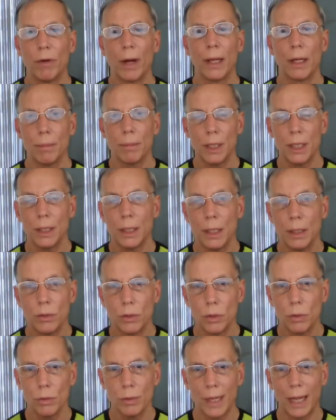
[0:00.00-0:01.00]
vitamin
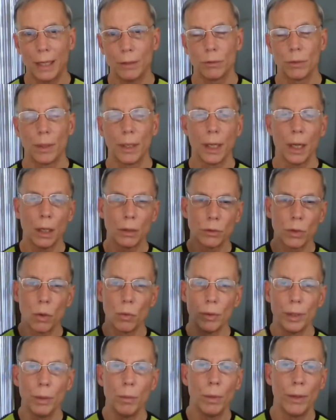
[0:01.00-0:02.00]
d2 naturally it's
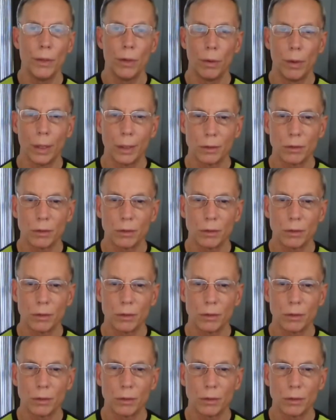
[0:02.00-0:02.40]
only when they're